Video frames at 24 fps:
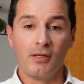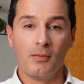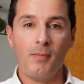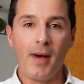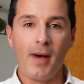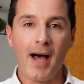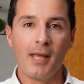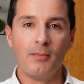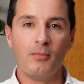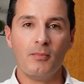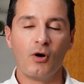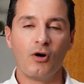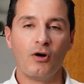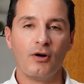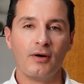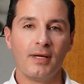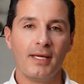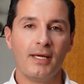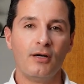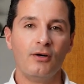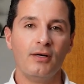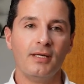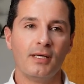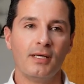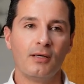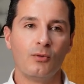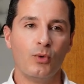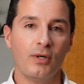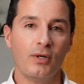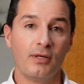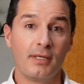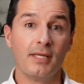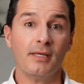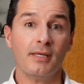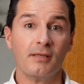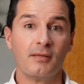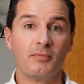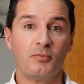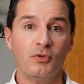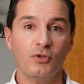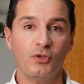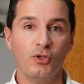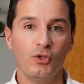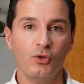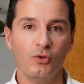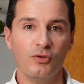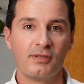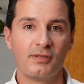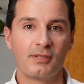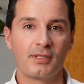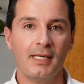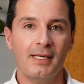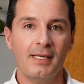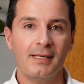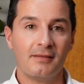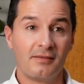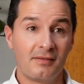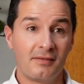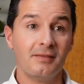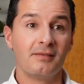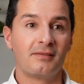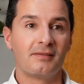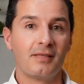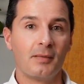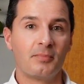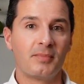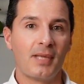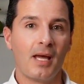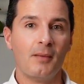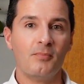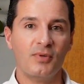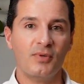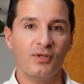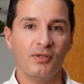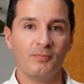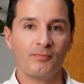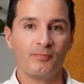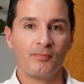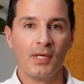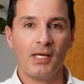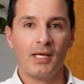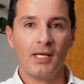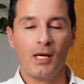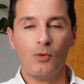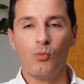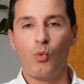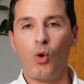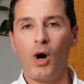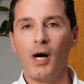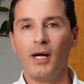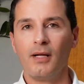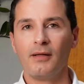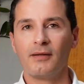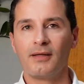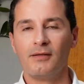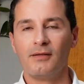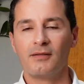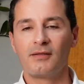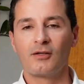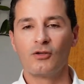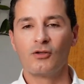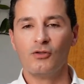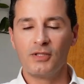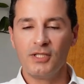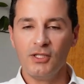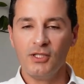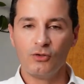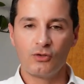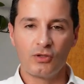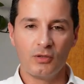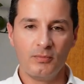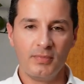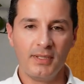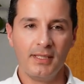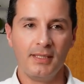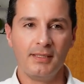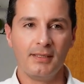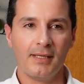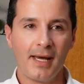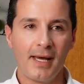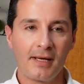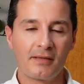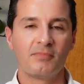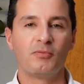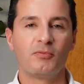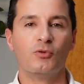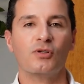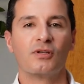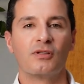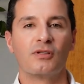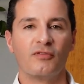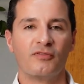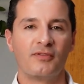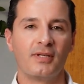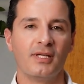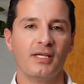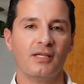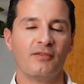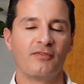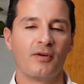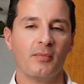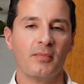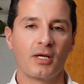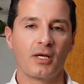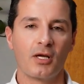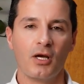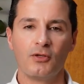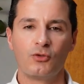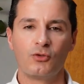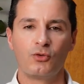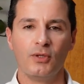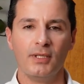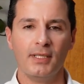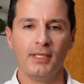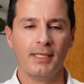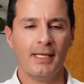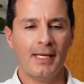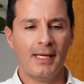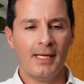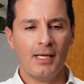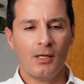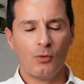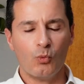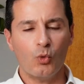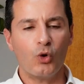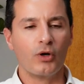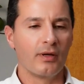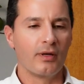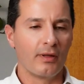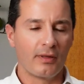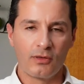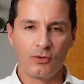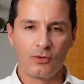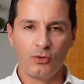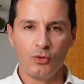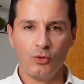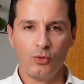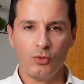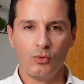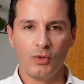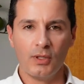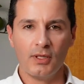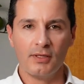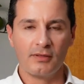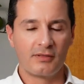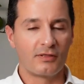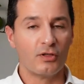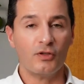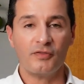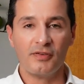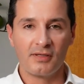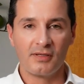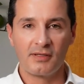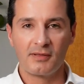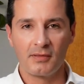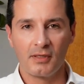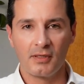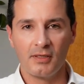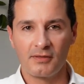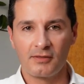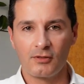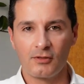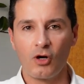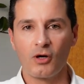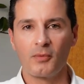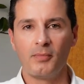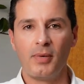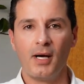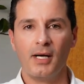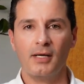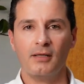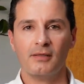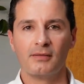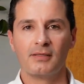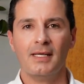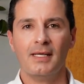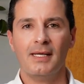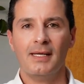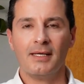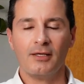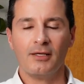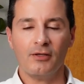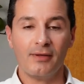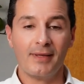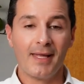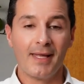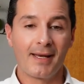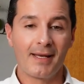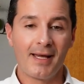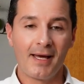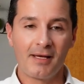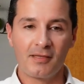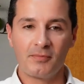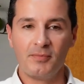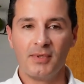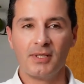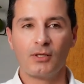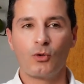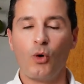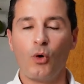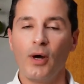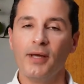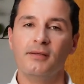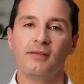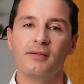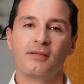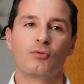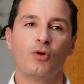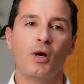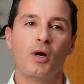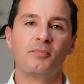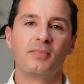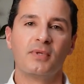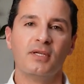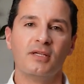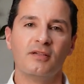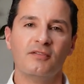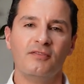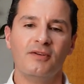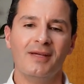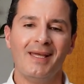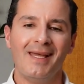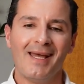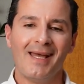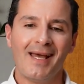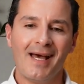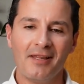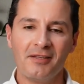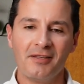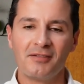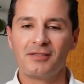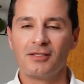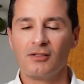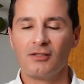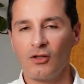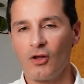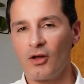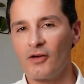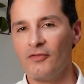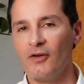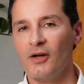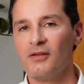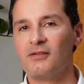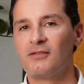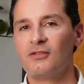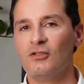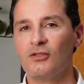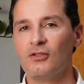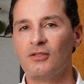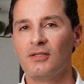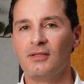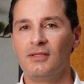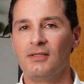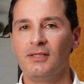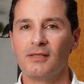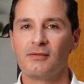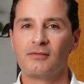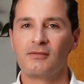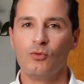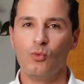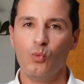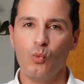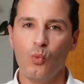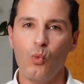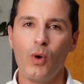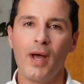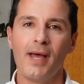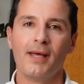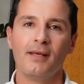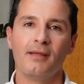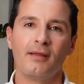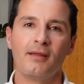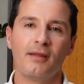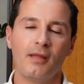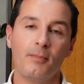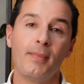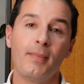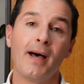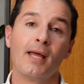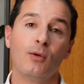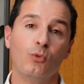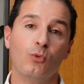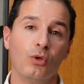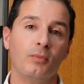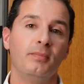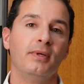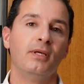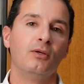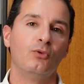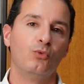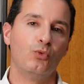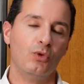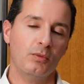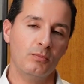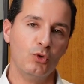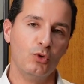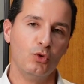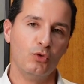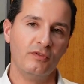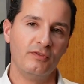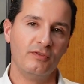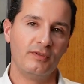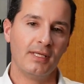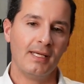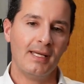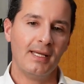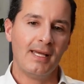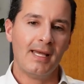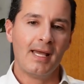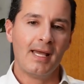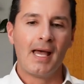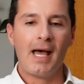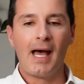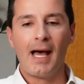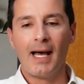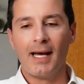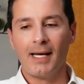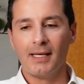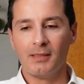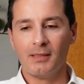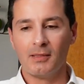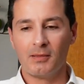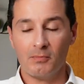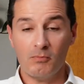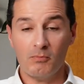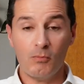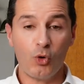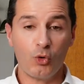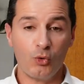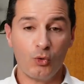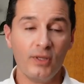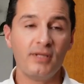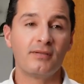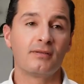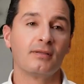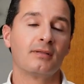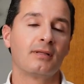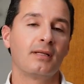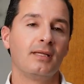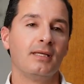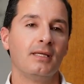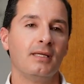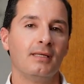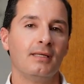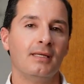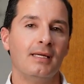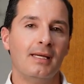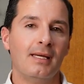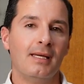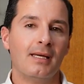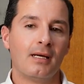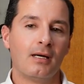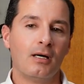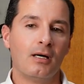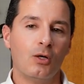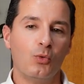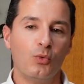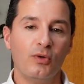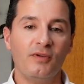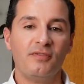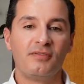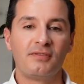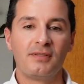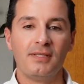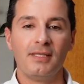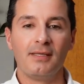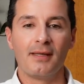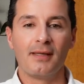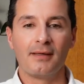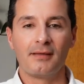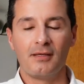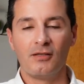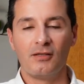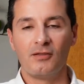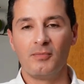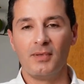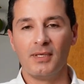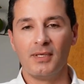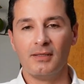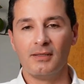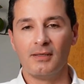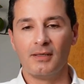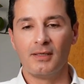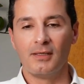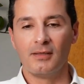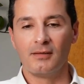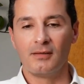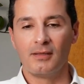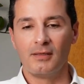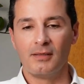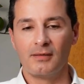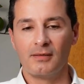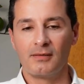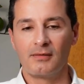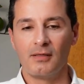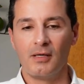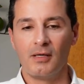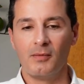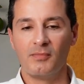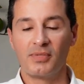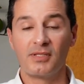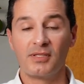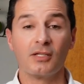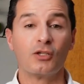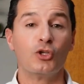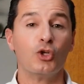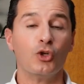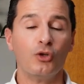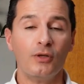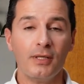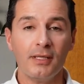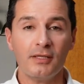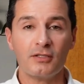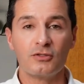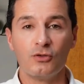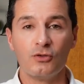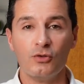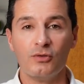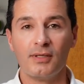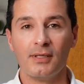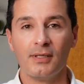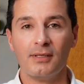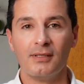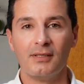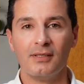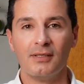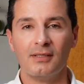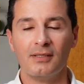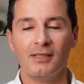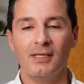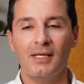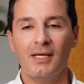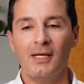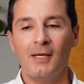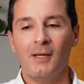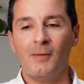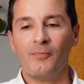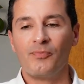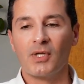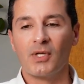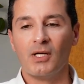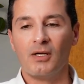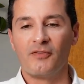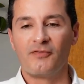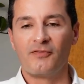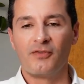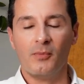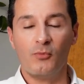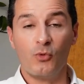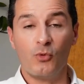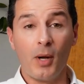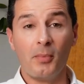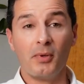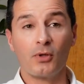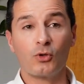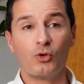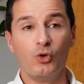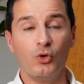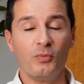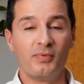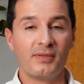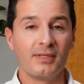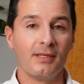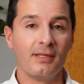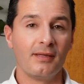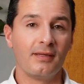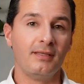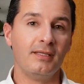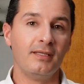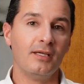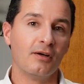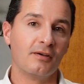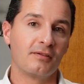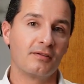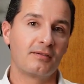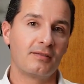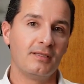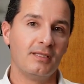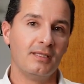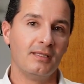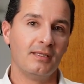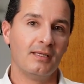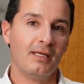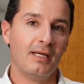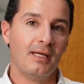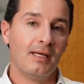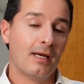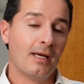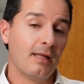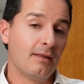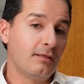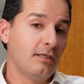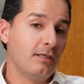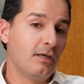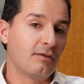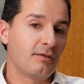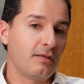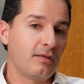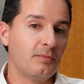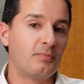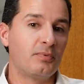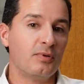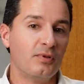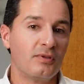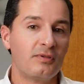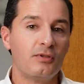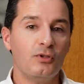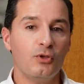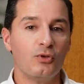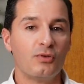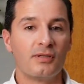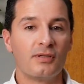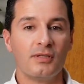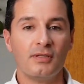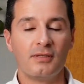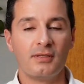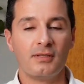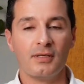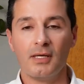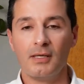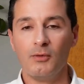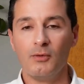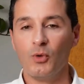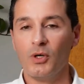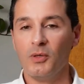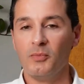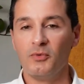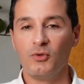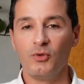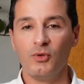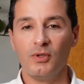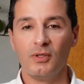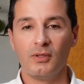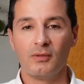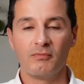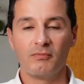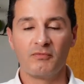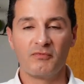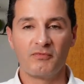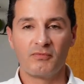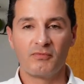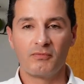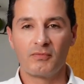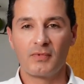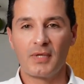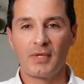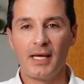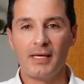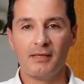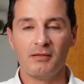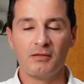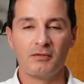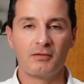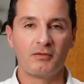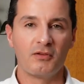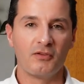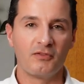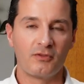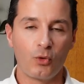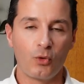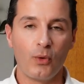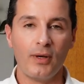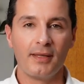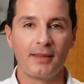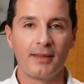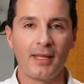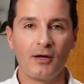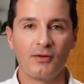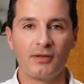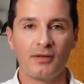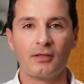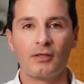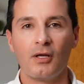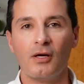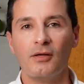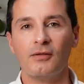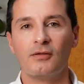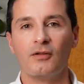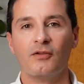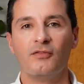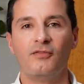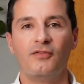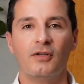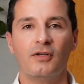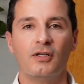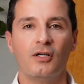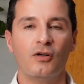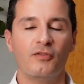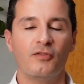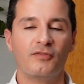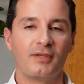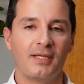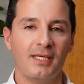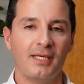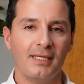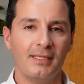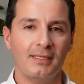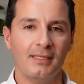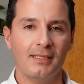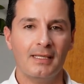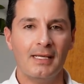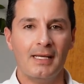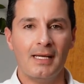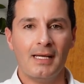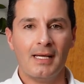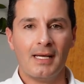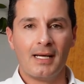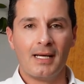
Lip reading: in the Myanmar area where tin is produced, since September. And while there's continued to be exports of tin from the country working through surface stockpiles, that has been quite disruptive, and there's still a lot of uncertainty as to when the ban will be removed. And more recently, we've seen that there have been some security issues and from rebel groups in the DRC. And the DRC produces anywhere between 10 to 20,000 tons of tin